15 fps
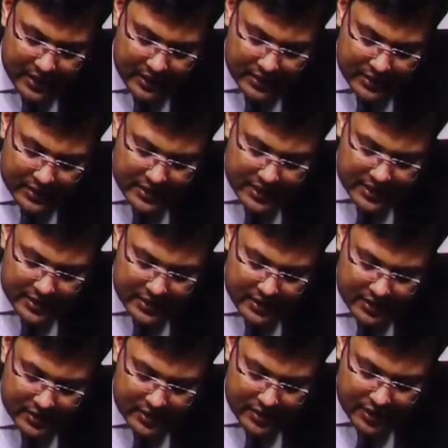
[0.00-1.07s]
this is
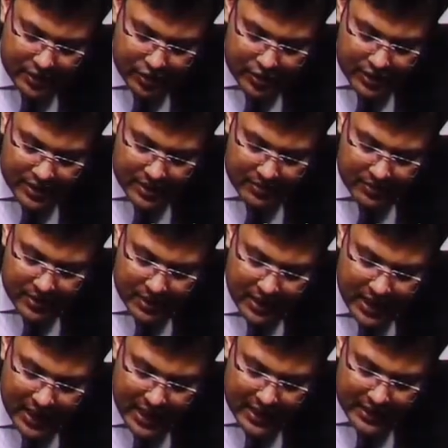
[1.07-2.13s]
the duodenum,
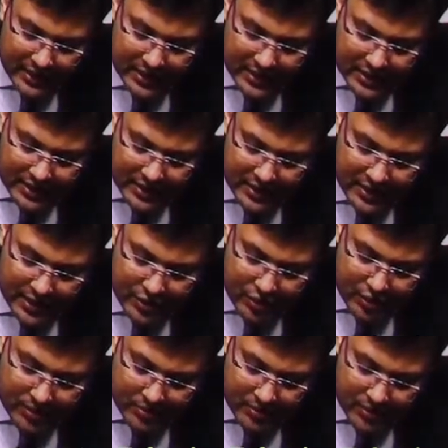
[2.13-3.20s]
and this is the
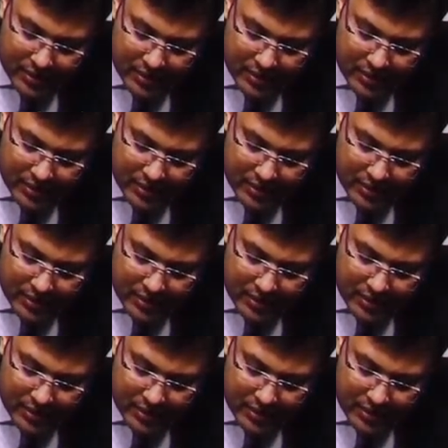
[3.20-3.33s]
jejunum.